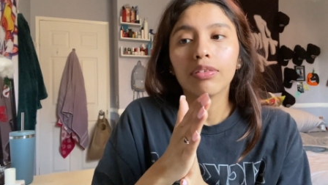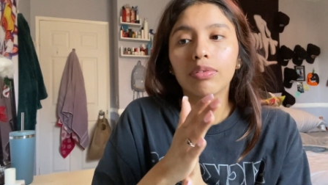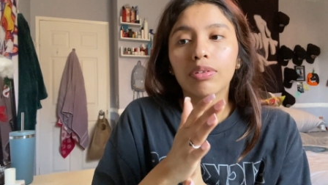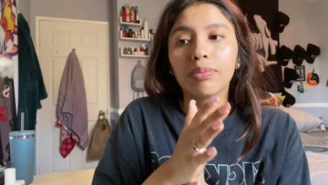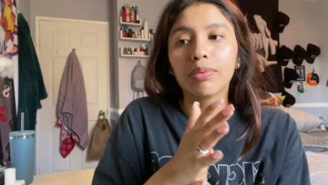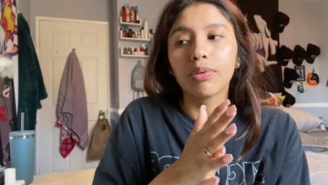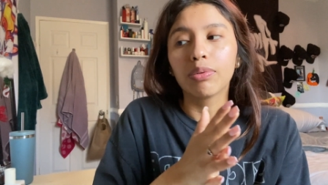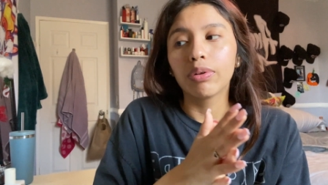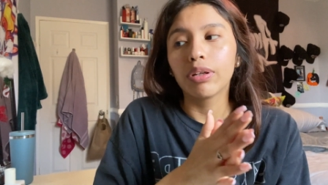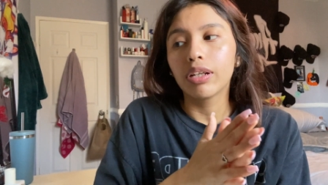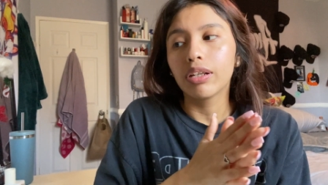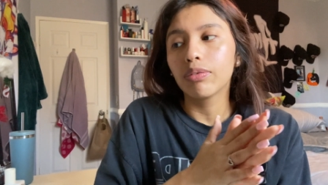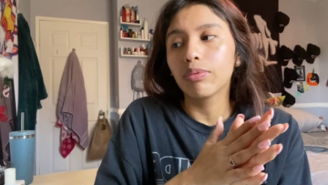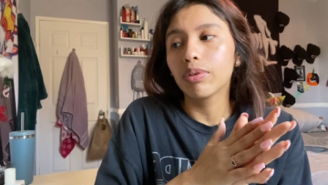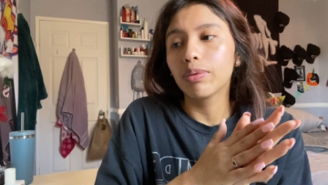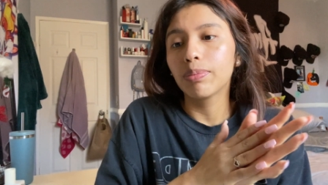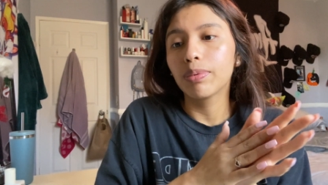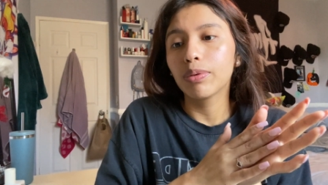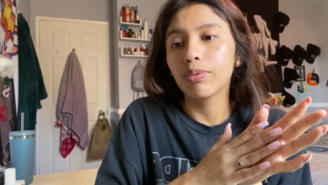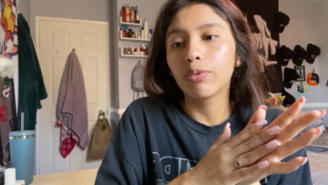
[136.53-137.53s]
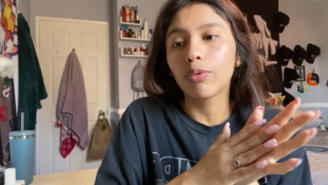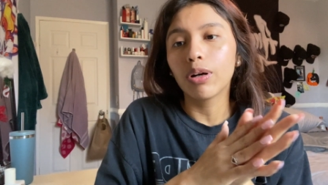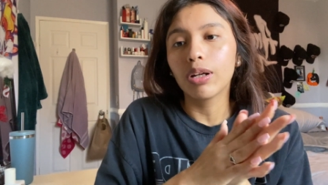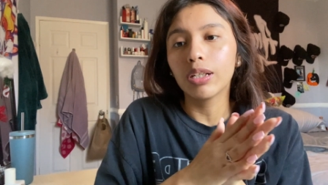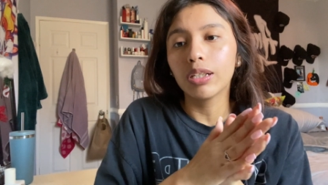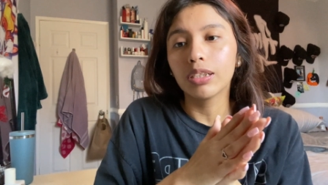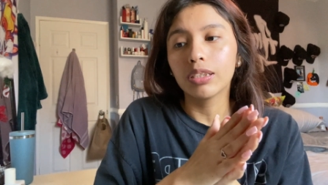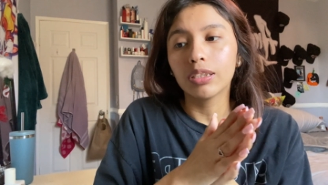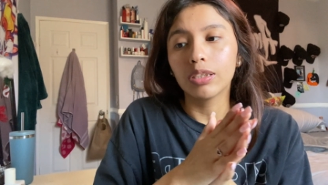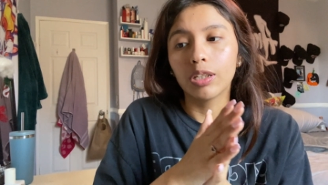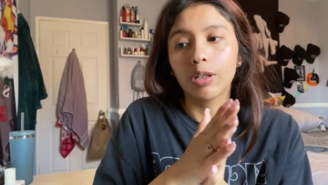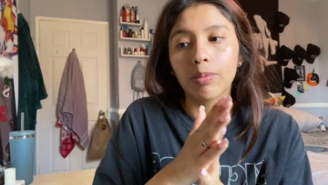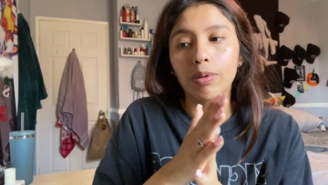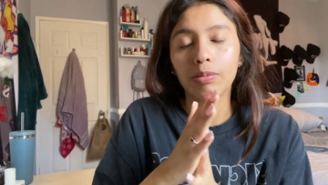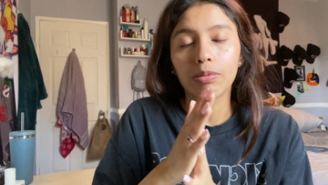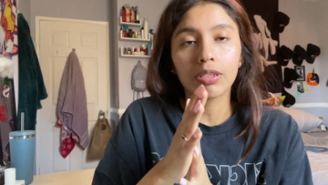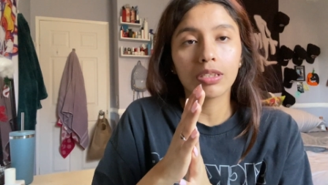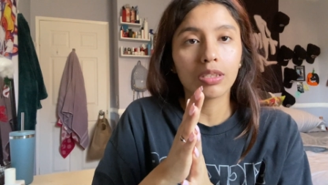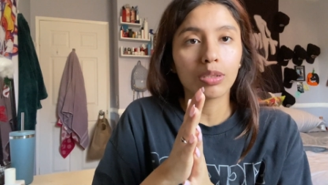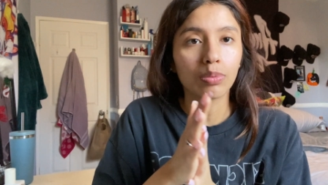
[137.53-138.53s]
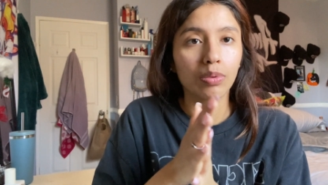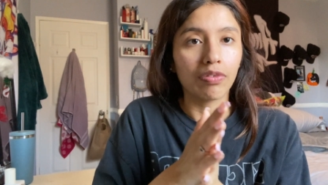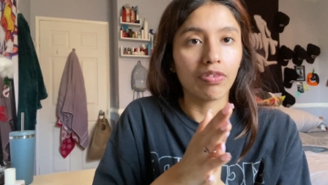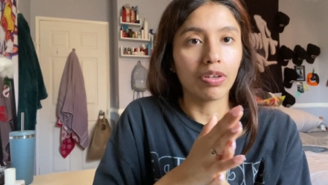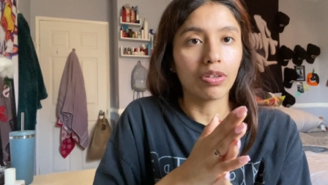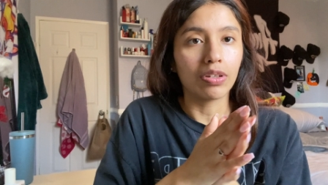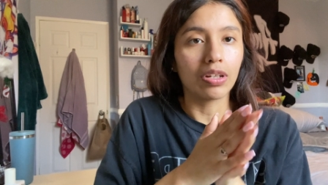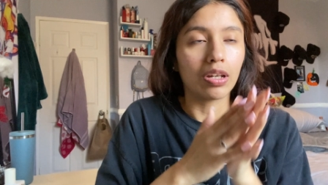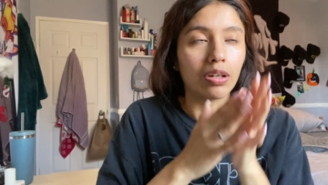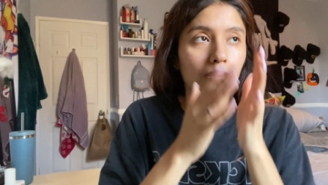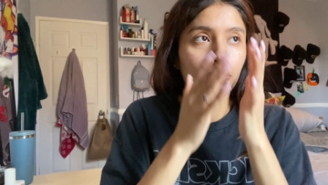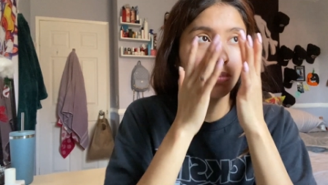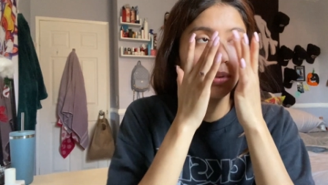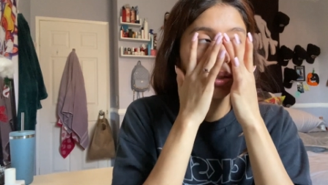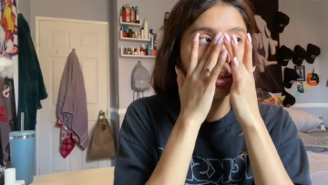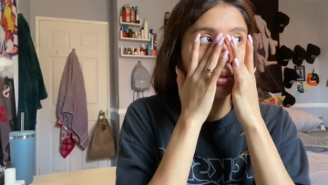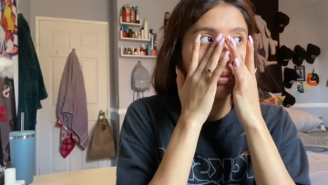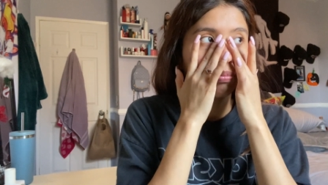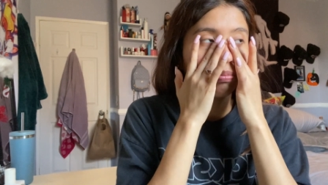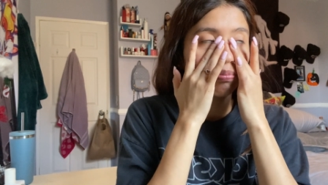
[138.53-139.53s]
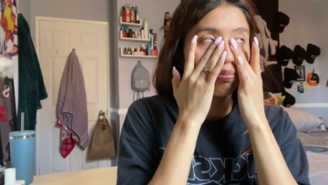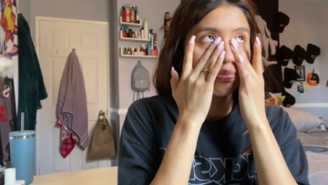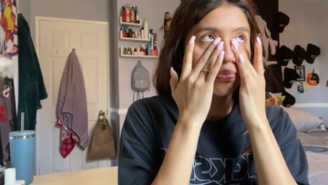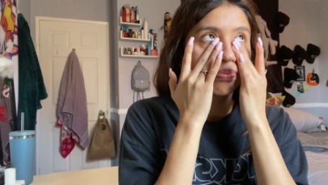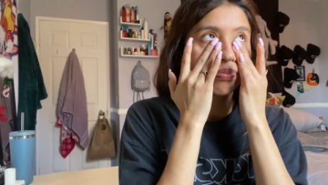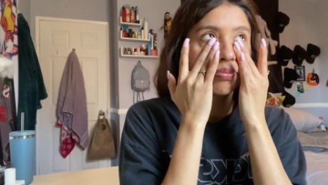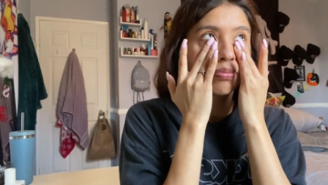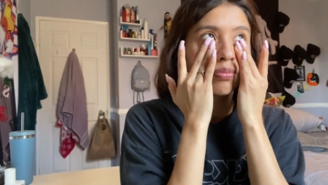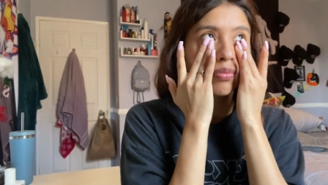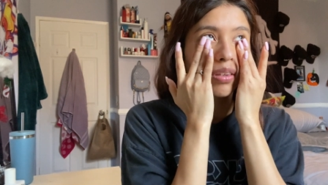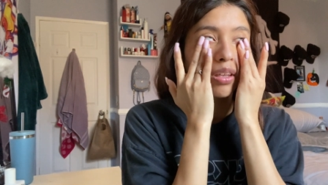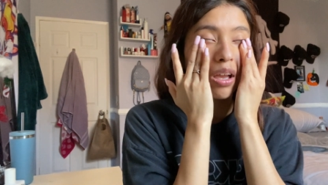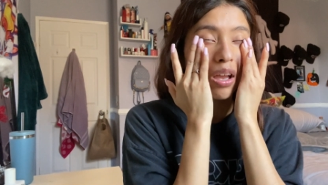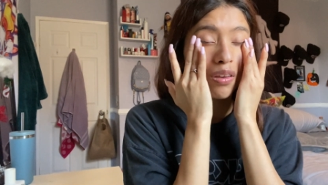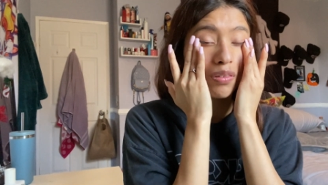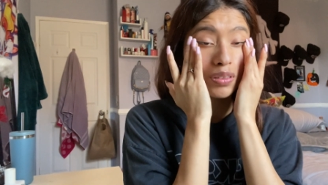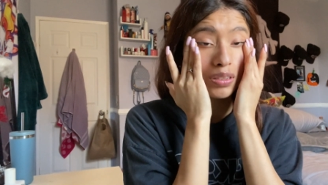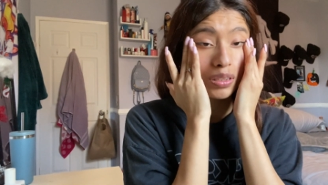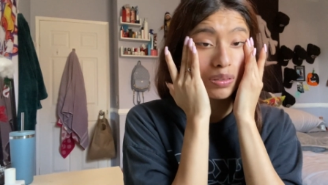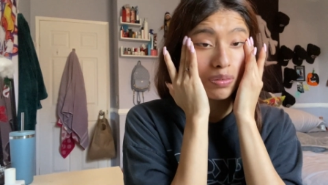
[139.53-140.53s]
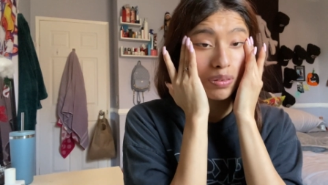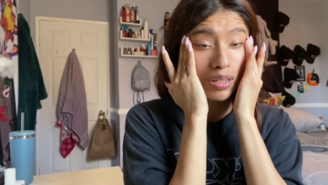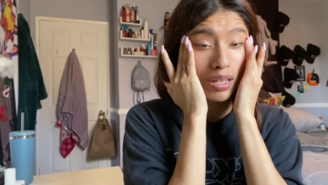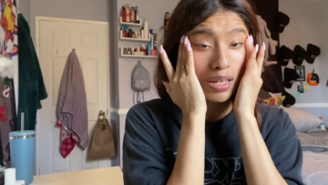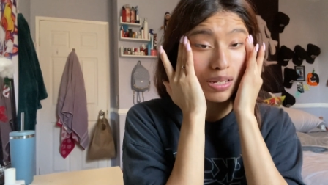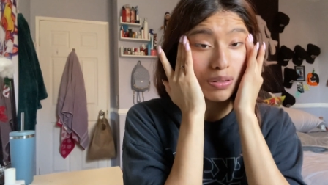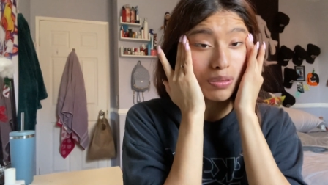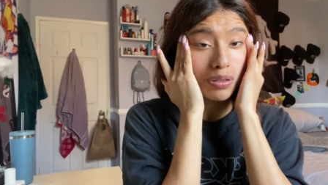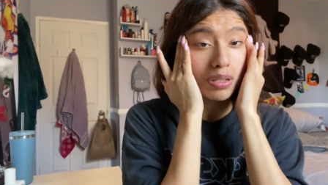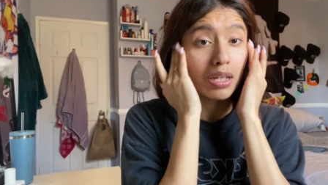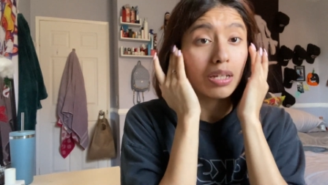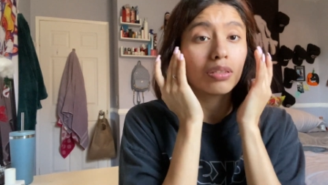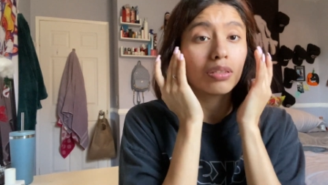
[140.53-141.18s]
We've been waiting we've been wanting to see our baby since we found out, but obviously we can't do that